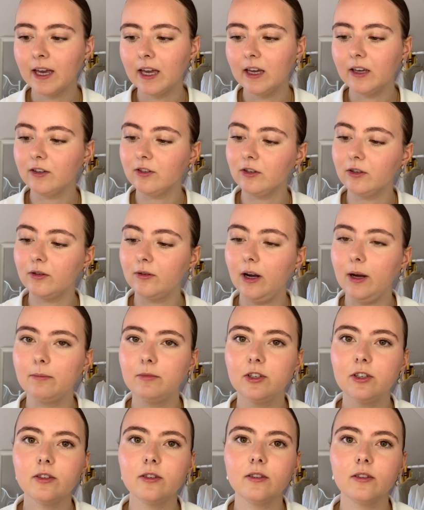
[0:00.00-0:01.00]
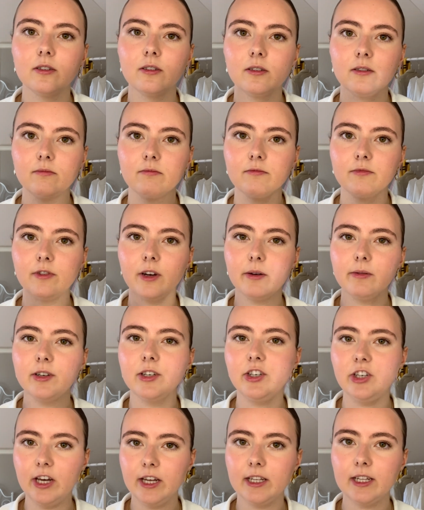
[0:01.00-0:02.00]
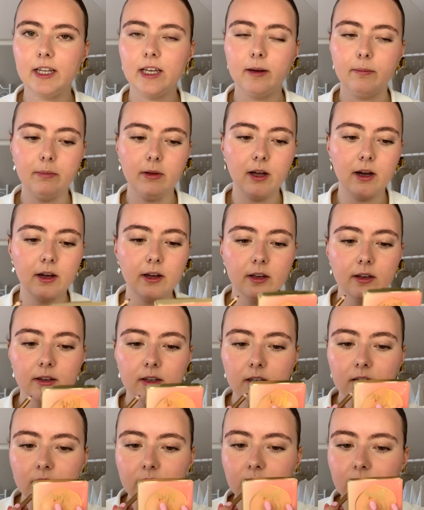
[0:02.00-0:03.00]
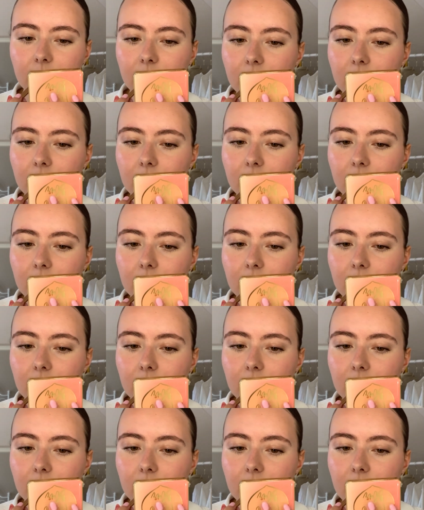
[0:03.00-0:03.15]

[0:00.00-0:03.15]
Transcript: So I'm just very gently applying this.